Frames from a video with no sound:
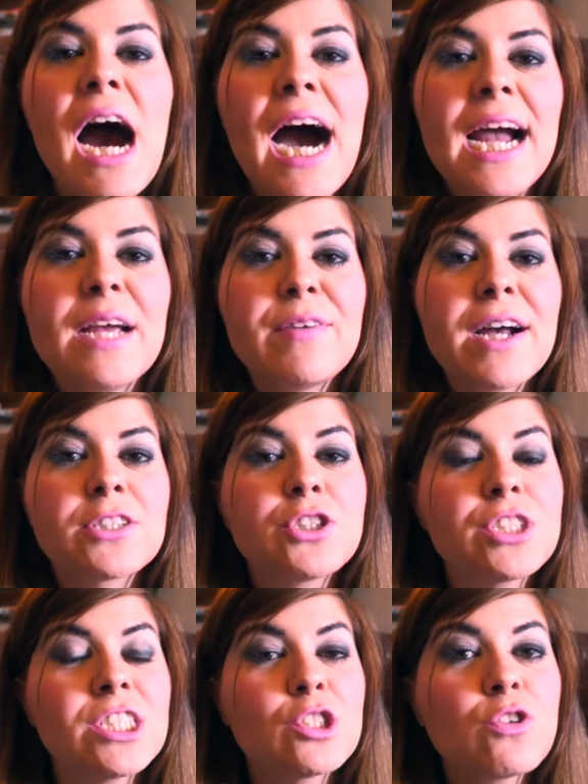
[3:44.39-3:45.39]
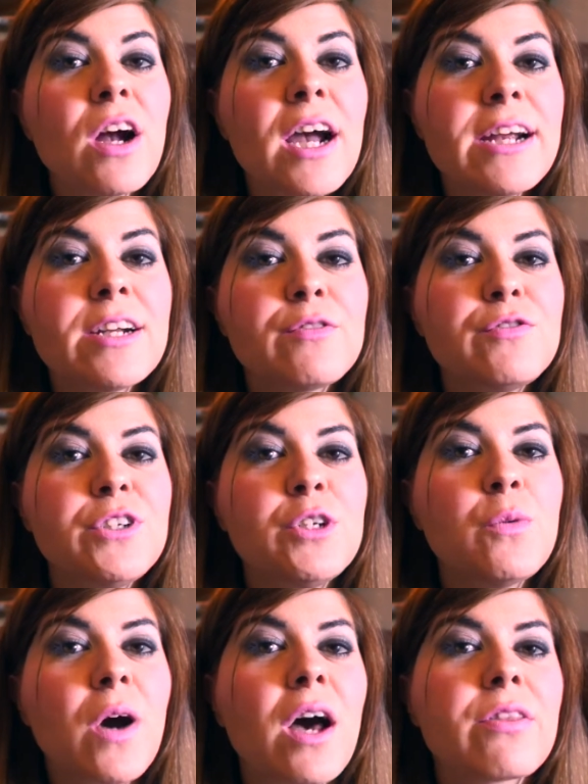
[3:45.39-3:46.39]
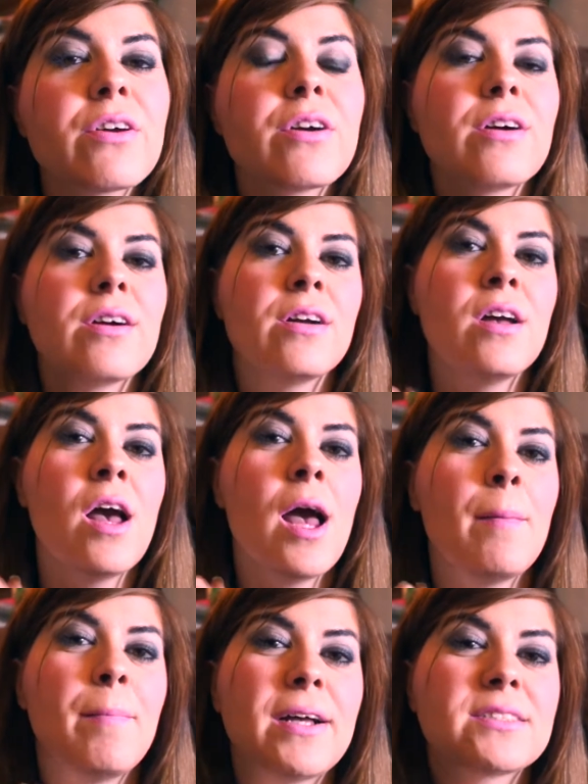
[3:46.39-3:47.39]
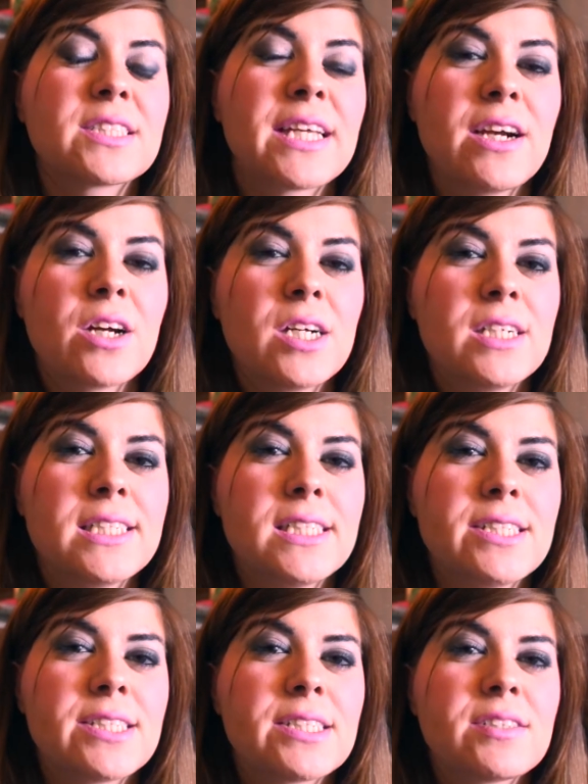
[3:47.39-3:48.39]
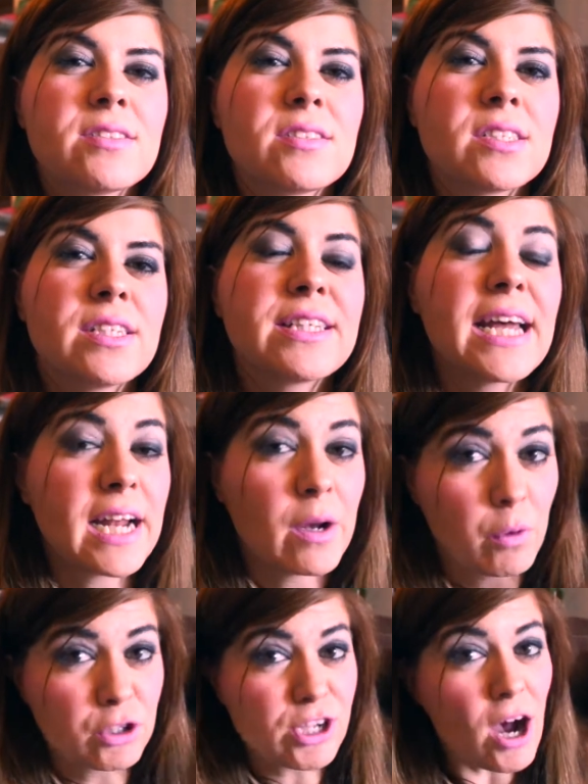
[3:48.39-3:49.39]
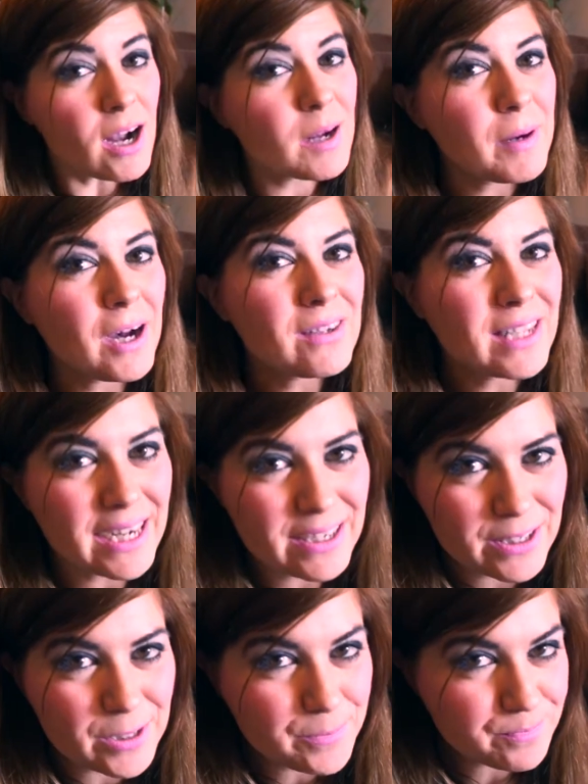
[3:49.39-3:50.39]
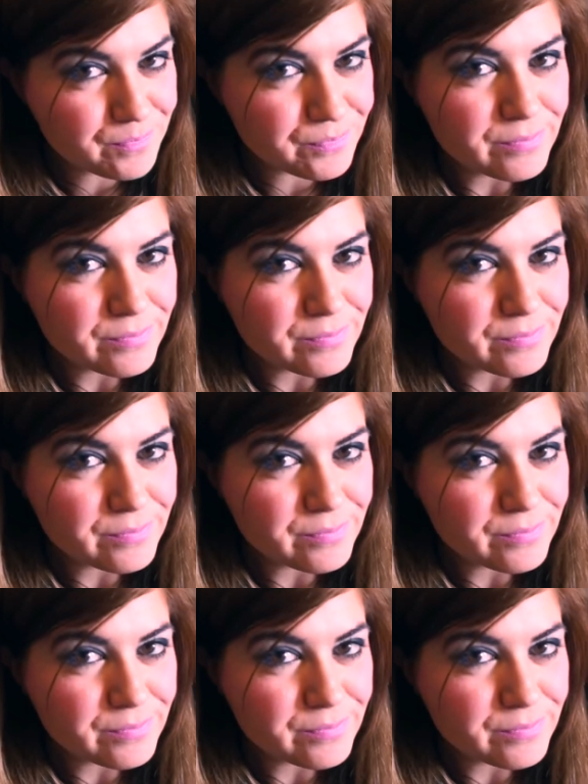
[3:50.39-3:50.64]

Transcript: I've actually tried a few other mascaras that I will talk about later,